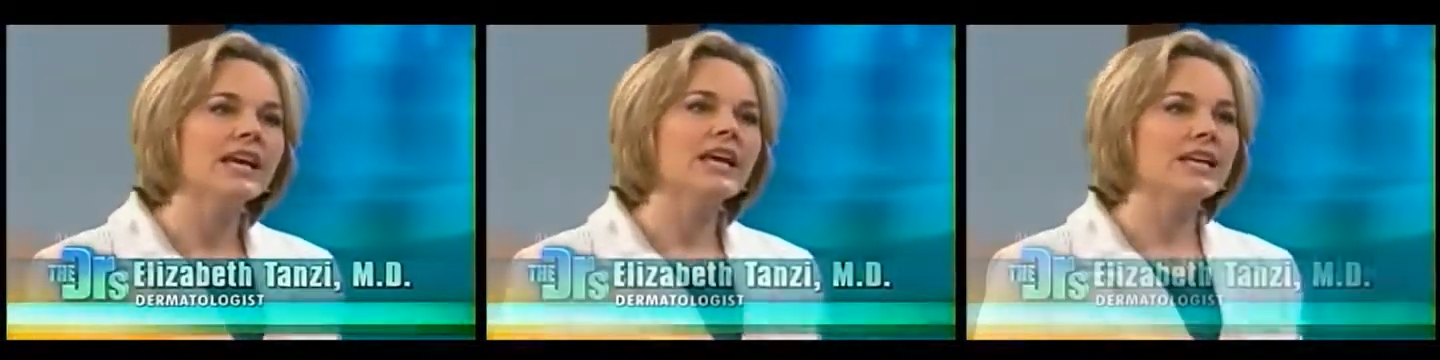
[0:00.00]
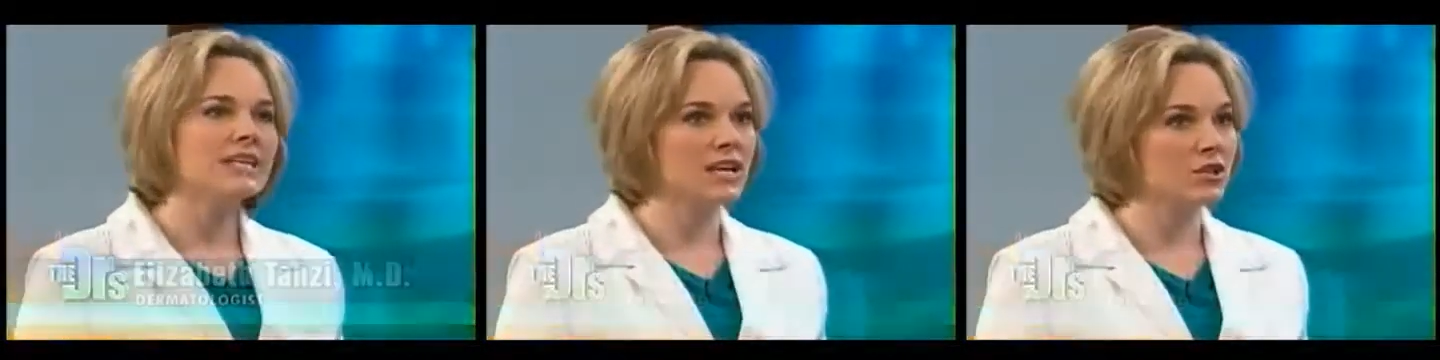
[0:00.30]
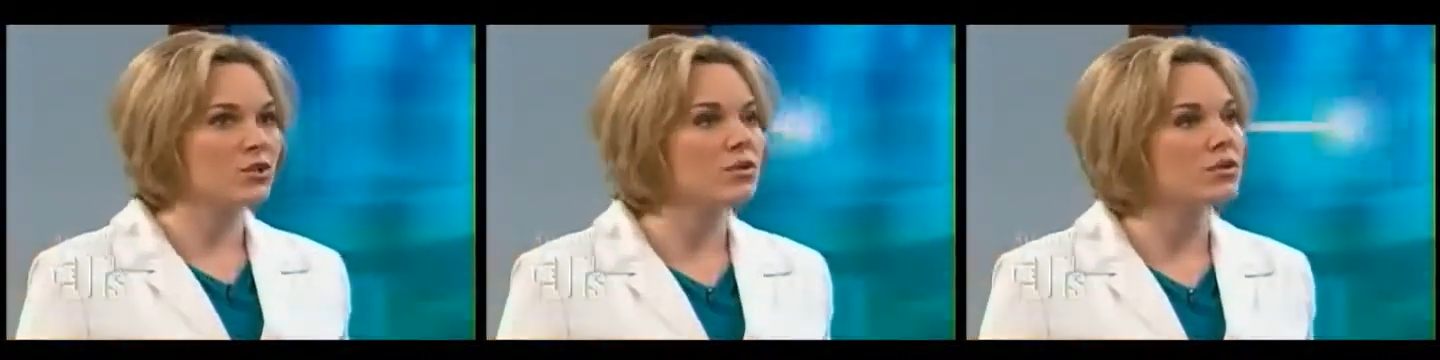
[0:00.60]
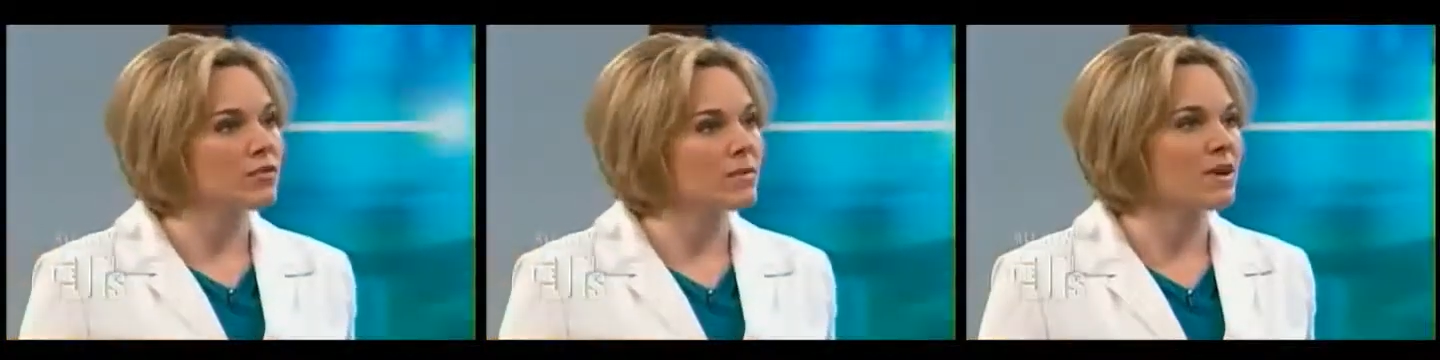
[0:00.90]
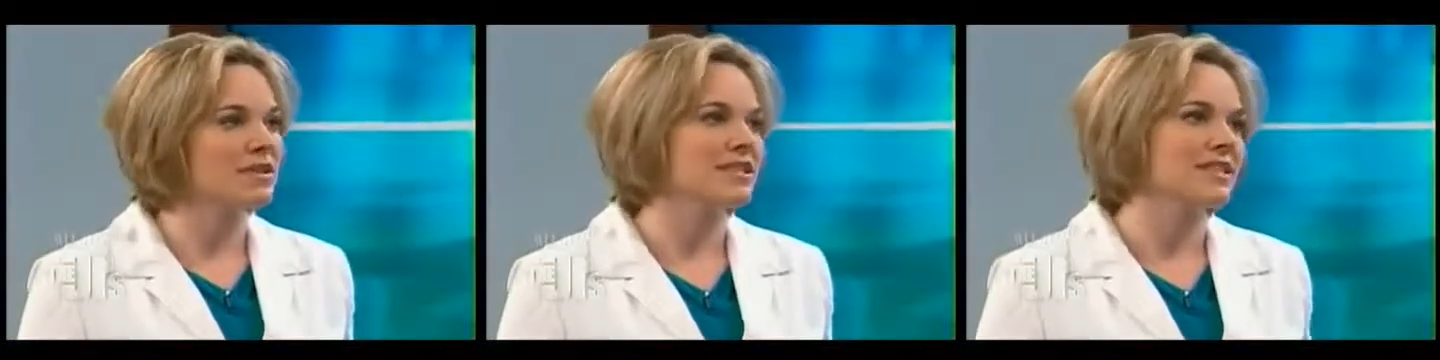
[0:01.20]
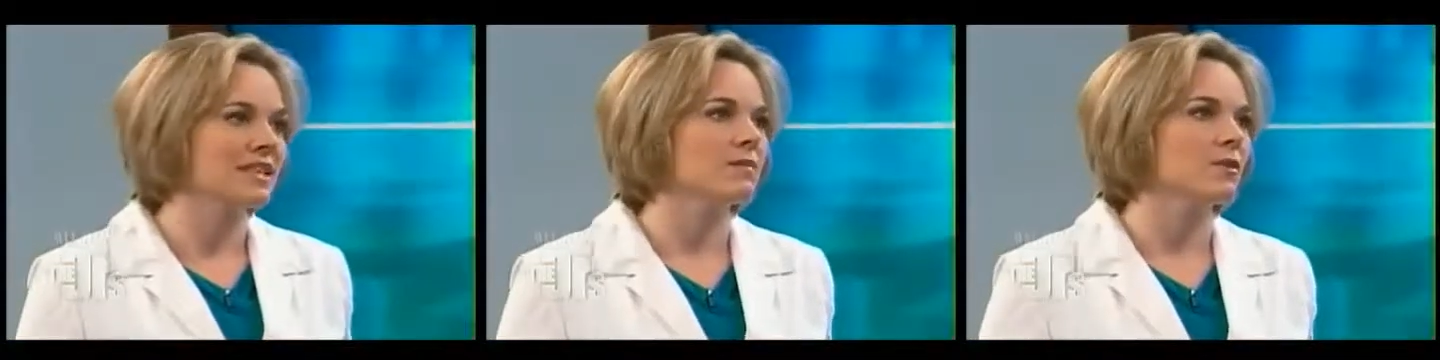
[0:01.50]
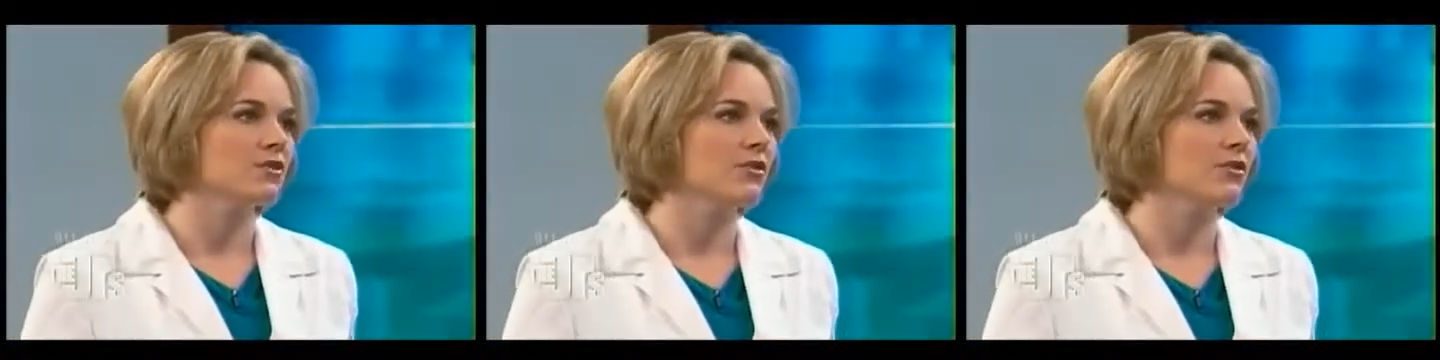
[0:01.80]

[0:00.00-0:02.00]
It can take 2 to 3 months to see the most